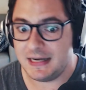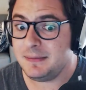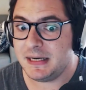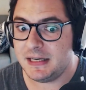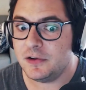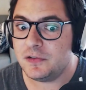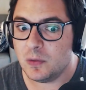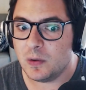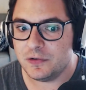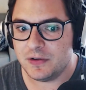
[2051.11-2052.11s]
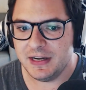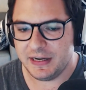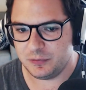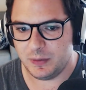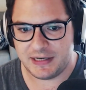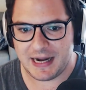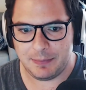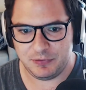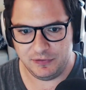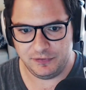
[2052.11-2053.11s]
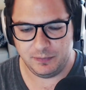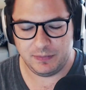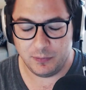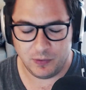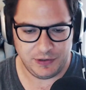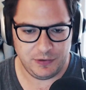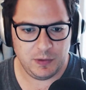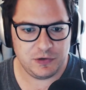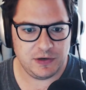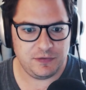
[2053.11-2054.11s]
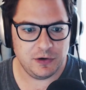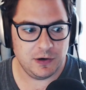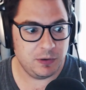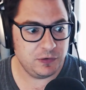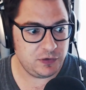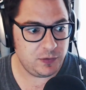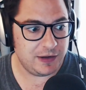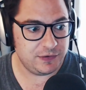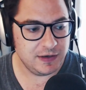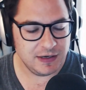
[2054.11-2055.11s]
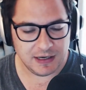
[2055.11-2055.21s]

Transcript: Any media source, it's going to caption it for you, which if you're a person who has